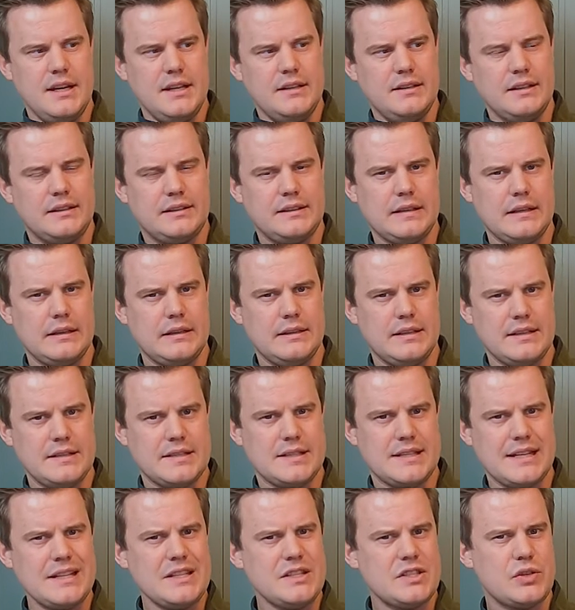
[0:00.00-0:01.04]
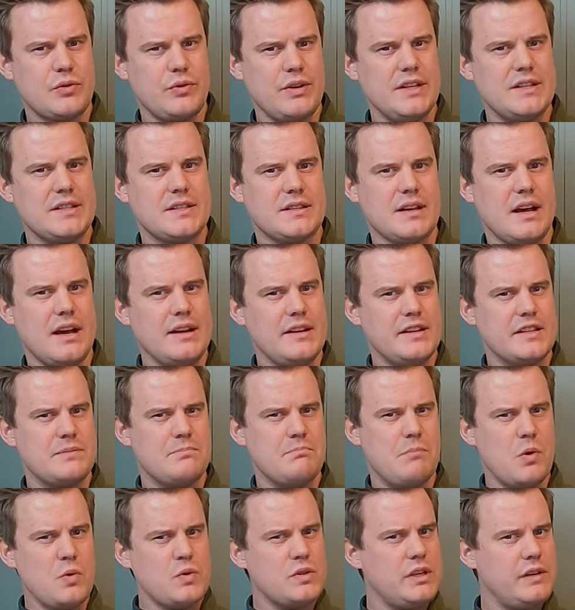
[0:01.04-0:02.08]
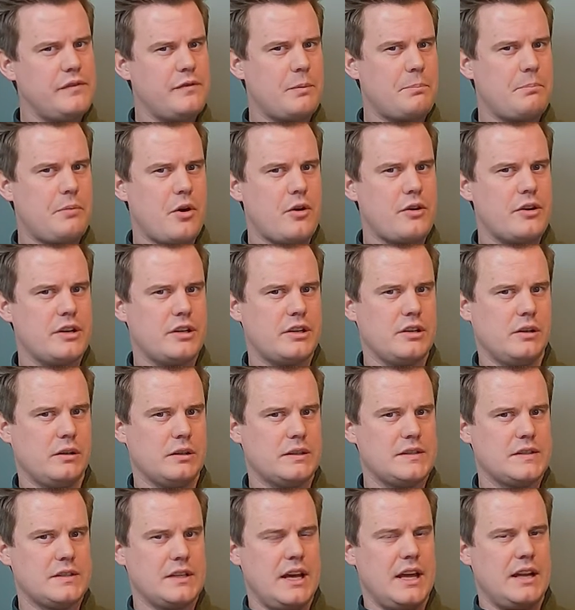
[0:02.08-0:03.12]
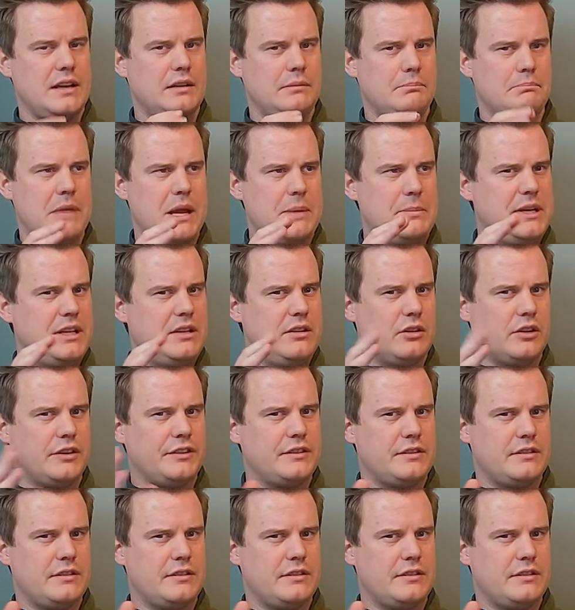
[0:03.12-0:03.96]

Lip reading: the sensor inside is mostly for particles and maybe not